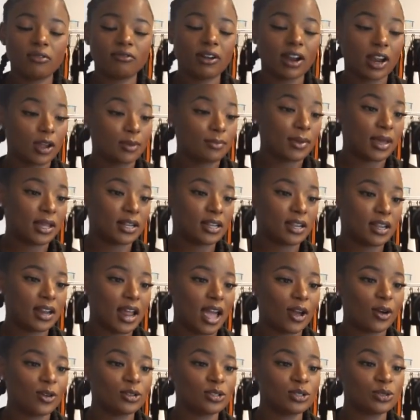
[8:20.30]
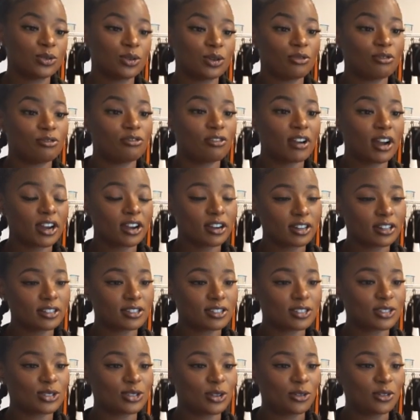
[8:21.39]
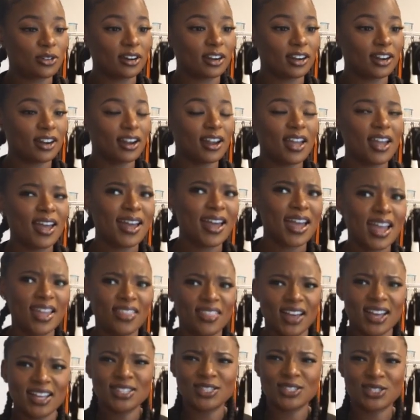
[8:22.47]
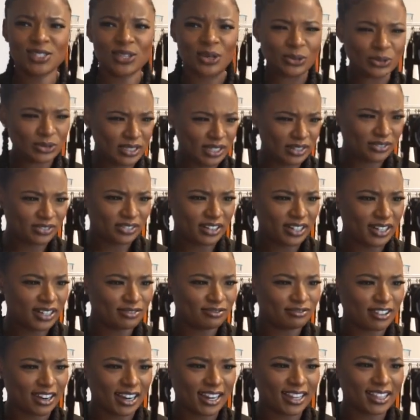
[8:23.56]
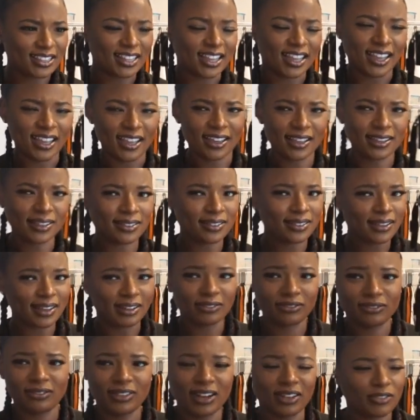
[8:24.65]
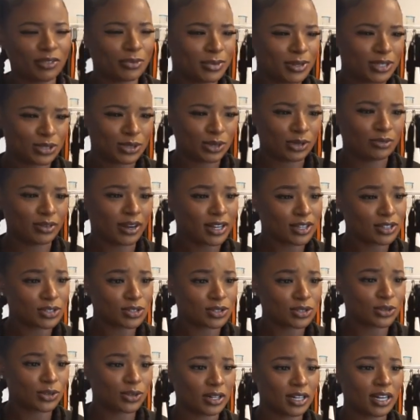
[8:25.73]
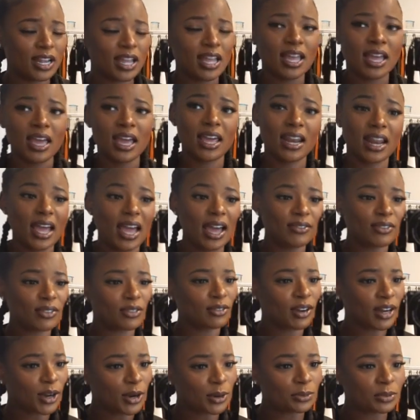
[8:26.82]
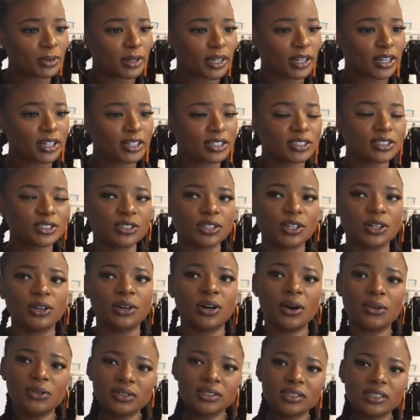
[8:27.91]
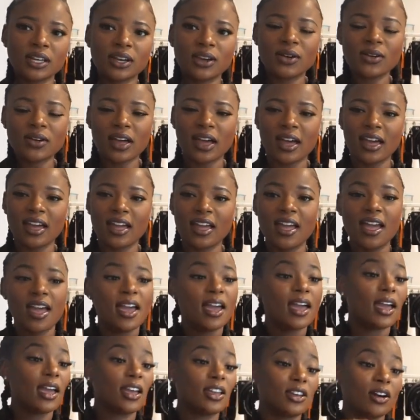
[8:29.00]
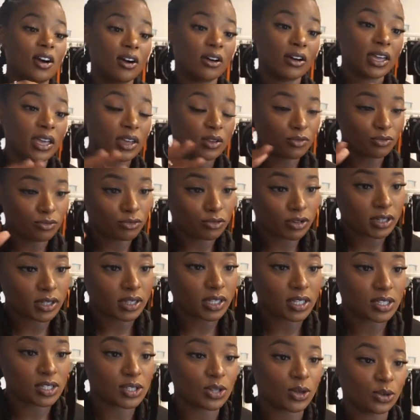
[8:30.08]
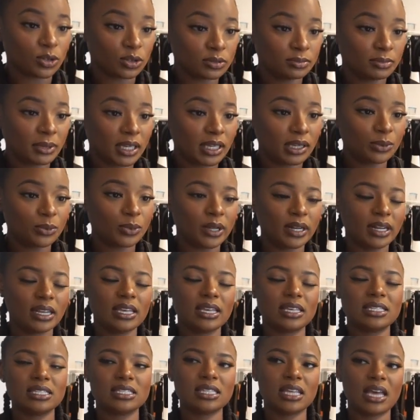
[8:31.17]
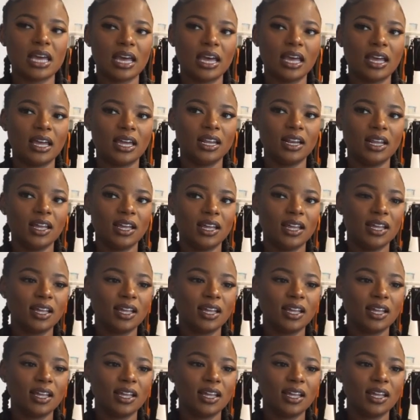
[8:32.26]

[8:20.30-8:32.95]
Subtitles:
recommended I go to a record store, and that's so different, right? Like, I've never been to a record store and I have a record player. So I was like, okay. And y'all, he really sold me when he said